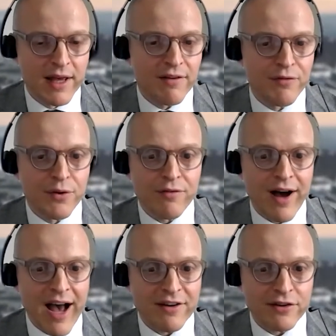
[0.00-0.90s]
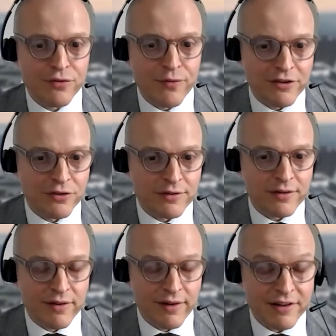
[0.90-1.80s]
If you have high risk factor
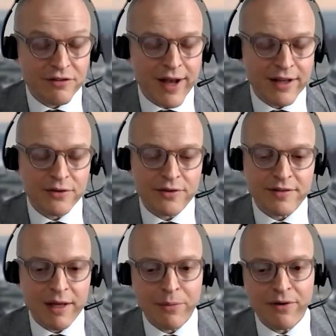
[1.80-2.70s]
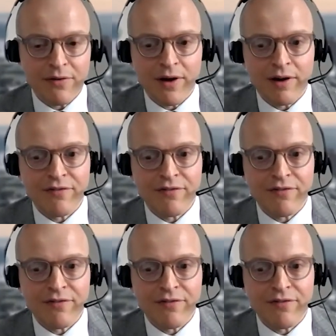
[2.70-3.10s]
risk factors like pre, uh,